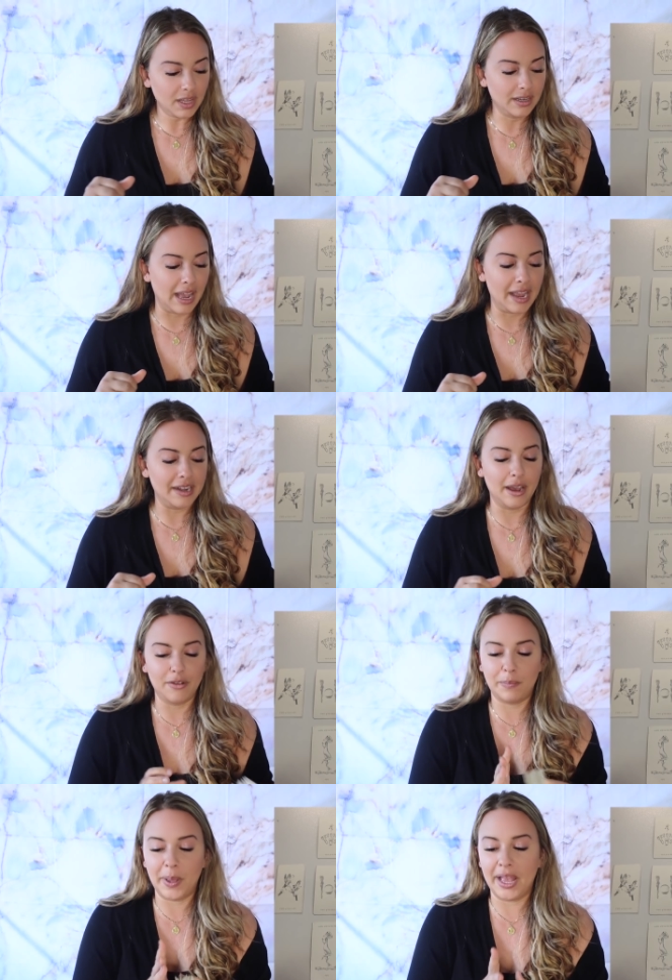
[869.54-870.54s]
Nine
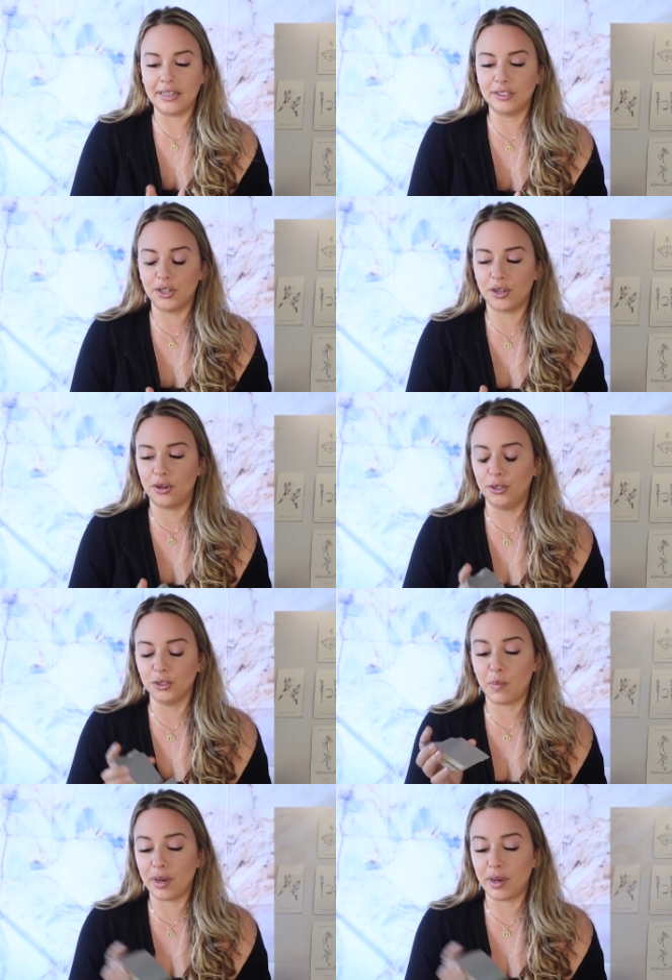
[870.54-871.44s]
of Pentacles,